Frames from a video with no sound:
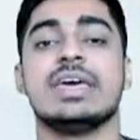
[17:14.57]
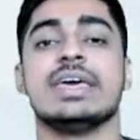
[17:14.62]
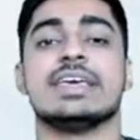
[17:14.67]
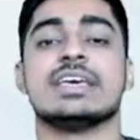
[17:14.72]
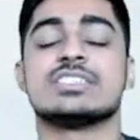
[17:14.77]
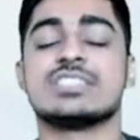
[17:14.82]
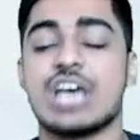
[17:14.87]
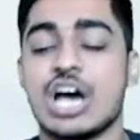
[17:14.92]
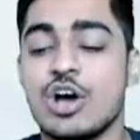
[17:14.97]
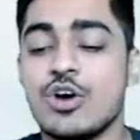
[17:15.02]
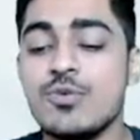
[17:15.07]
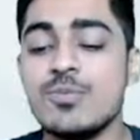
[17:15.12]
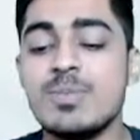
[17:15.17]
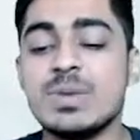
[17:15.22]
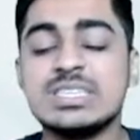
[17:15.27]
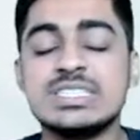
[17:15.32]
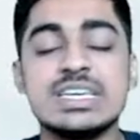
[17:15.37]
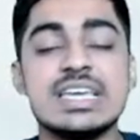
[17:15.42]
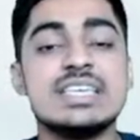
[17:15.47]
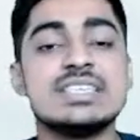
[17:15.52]
Yes, how
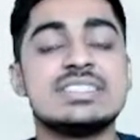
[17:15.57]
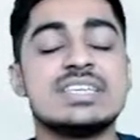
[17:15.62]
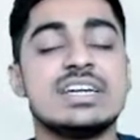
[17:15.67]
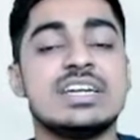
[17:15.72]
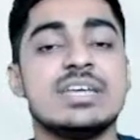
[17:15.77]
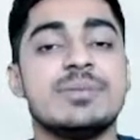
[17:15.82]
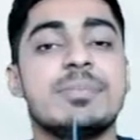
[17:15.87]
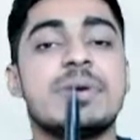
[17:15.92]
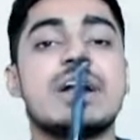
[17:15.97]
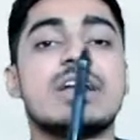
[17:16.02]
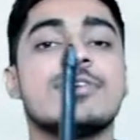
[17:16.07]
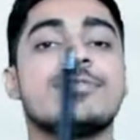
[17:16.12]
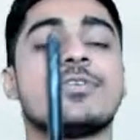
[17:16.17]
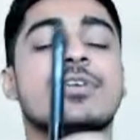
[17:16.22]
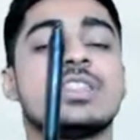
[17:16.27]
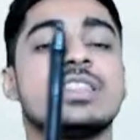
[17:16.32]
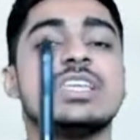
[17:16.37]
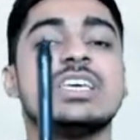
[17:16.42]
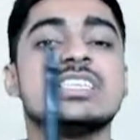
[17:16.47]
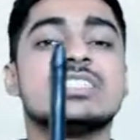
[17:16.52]
much is the demand
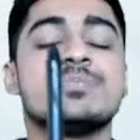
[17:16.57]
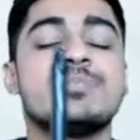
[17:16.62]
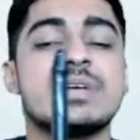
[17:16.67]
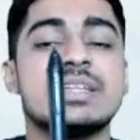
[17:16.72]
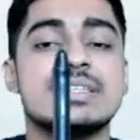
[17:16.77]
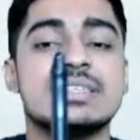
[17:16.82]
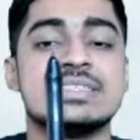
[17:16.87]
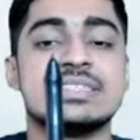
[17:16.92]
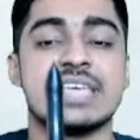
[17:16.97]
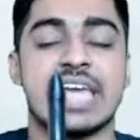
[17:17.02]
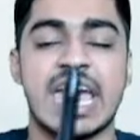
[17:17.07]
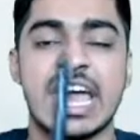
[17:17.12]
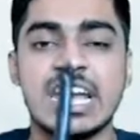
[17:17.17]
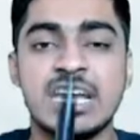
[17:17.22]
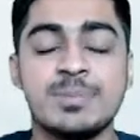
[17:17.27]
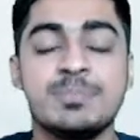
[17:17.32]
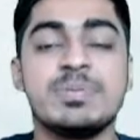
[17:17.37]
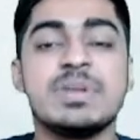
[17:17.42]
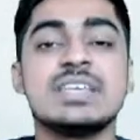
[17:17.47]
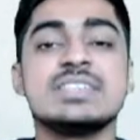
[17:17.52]
for these pens?
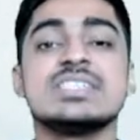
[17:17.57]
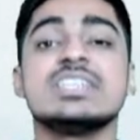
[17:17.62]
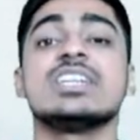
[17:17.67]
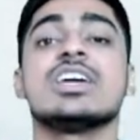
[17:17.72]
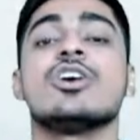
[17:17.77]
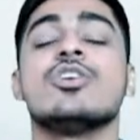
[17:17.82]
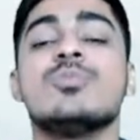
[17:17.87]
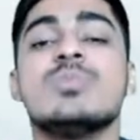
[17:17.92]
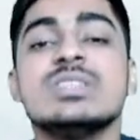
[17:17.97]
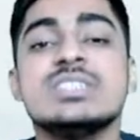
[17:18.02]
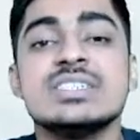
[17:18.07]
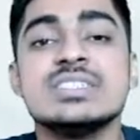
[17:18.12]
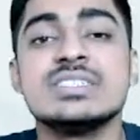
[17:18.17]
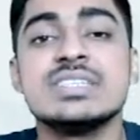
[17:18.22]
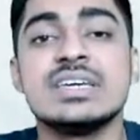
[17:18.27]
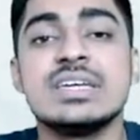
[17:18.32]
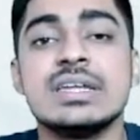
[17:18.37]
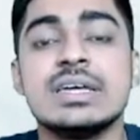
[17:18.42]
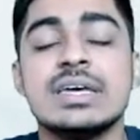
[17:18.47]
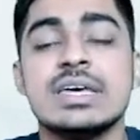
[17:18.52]
At present, how much is
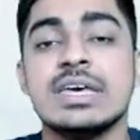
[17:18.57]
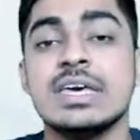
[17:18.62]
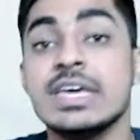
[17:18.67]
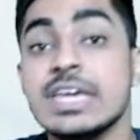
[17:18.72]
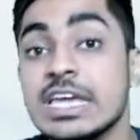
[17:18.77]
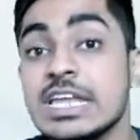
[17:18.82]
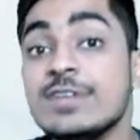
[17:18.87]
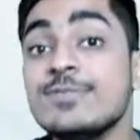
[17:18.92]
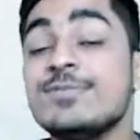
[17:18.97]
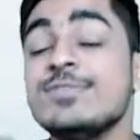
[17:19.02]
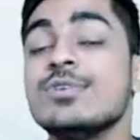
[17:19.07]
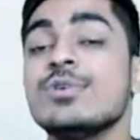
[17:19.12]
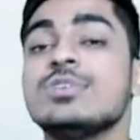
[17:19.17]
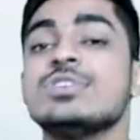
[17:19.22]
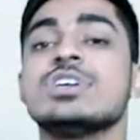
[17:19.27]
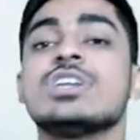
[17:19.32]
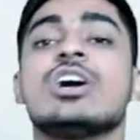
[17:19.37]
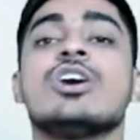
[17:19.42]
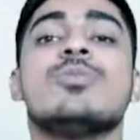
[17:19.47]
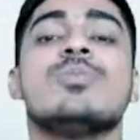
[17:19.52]
there? In
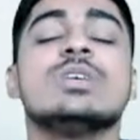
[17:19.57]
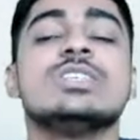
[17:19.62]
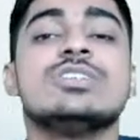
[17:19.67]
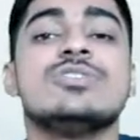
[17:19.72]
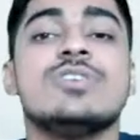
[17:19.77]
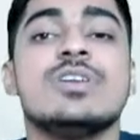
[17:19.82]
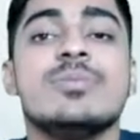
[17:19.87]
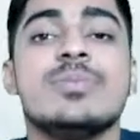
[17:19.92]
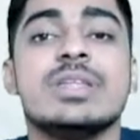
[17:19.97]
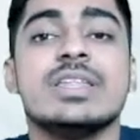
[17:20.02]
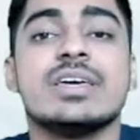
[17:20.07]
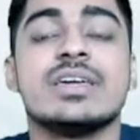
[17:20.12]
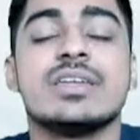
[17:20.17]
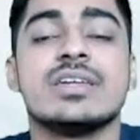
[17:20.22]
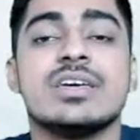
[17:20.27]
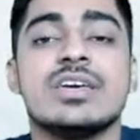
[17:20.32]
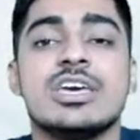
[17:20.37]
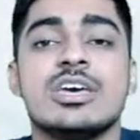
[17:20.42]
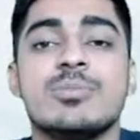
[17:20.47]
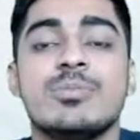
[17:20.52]
future, how much it will be there?
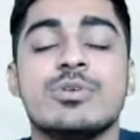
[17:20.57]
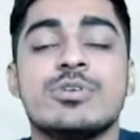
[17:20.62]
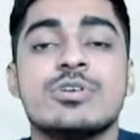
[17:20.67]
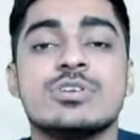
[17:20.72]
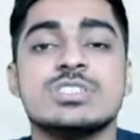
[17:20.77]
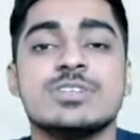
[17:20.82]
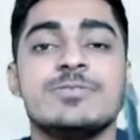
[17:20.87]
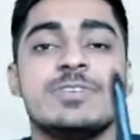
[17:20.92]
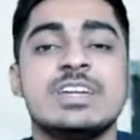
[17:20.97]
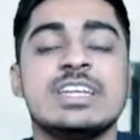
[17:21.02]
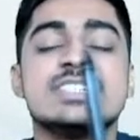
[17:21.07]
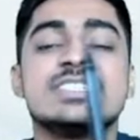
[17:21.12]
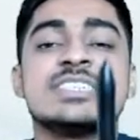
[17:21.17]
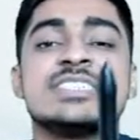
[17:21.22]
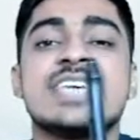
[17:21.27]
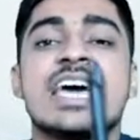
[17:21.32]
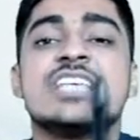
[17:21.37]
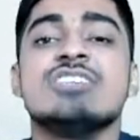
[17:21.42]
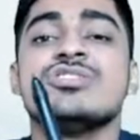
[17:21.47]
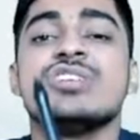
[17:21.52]
Because if it is a
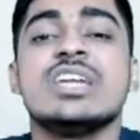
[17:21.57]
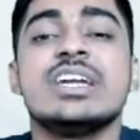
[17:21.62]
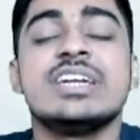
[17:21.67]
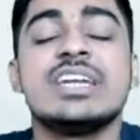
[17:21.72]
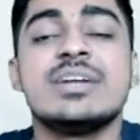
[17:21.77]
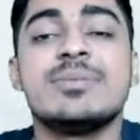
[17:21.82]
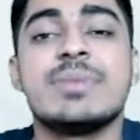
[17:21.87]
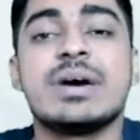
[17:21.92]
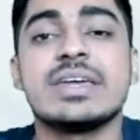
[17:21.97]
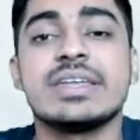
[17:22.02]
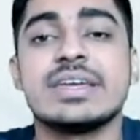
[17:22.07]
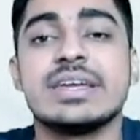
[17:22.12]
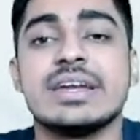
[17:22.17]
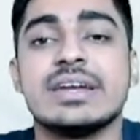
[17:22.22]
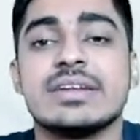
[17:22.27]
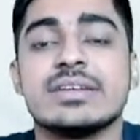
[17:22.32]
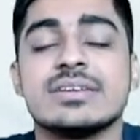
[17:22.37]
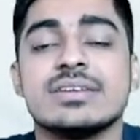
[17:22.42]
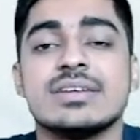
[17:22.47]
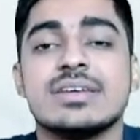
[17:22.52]
saturated
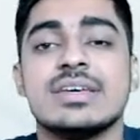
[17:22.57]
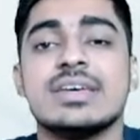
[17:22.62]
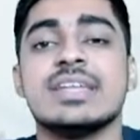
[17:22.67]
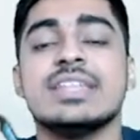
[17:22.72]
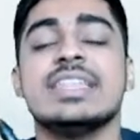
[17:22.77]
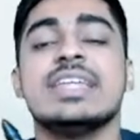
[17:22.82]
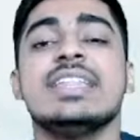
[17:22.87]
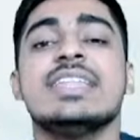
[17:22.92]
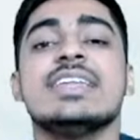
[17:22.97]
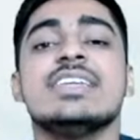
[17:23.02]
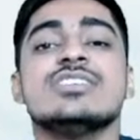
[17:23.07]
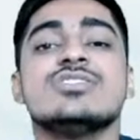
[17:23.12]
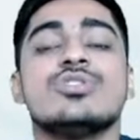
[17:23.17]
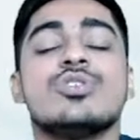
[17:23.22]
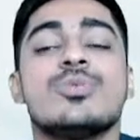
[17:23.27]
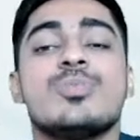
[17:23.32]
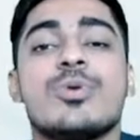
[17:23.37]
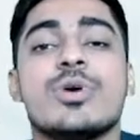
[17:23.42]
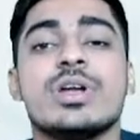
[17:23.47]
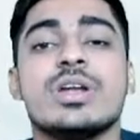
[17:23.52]
market, then there is
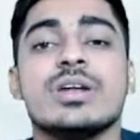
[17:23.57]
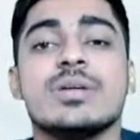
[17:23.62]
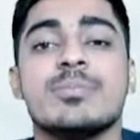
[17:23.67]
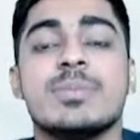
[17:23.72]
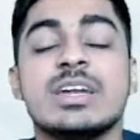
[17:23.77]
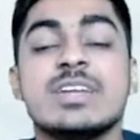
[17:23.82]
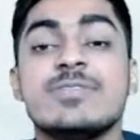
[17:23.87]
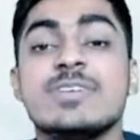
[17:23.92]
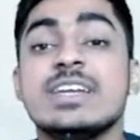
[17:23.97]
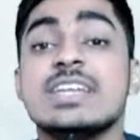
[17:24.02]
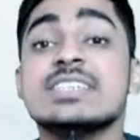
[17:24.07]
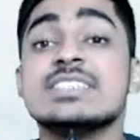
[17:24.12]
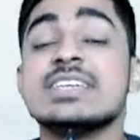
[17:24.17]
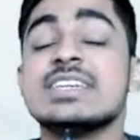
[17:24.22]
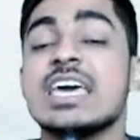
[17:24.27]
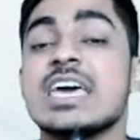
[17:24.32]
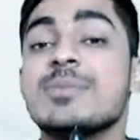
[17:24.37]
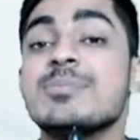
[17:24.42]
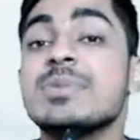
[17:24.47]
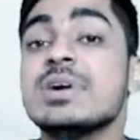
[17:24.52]
no point. But if it is an
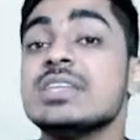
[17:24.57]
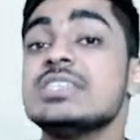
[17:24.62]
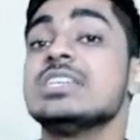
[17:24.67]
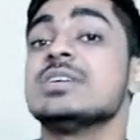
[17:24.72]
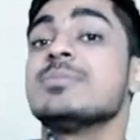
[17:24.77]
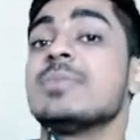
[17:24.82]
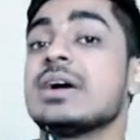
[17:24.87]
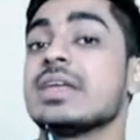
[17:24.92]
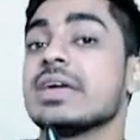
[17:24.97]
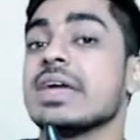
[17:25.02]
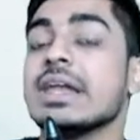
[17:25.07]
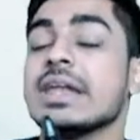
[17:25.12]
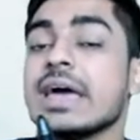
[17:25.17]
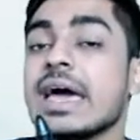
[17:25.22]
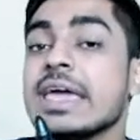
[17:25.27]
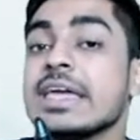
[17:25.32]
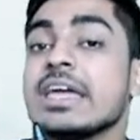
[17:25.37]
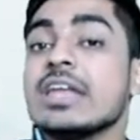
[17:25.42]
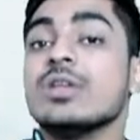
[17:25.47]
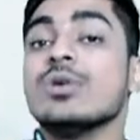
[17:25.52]
emerging market,
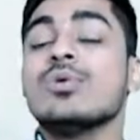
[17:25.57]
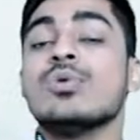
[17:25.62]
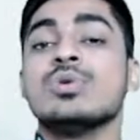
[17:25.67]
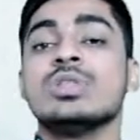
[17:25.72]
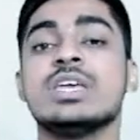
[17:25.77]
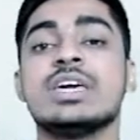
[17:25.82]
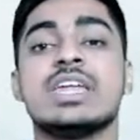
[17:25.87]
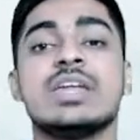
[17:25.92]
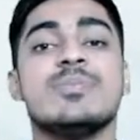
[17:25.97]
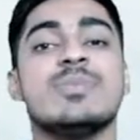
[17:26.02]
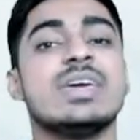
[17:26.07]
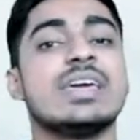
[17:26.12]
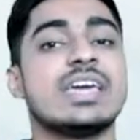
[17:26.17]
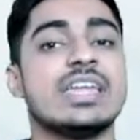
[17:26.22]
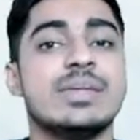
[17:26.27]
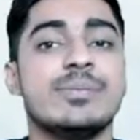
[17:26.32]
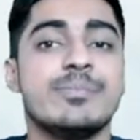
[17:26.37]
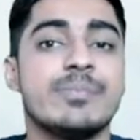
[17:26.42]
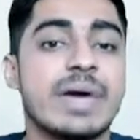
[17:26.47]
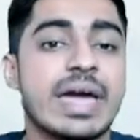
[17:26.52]
I can go there and make an
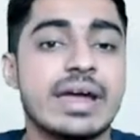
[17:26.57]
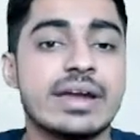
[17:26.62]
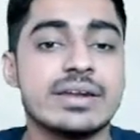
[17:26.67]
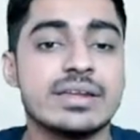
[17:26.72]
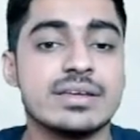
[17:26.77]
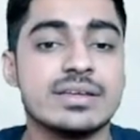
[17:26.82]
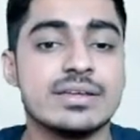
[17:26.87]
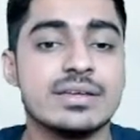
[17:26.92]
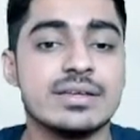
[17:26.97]
impact.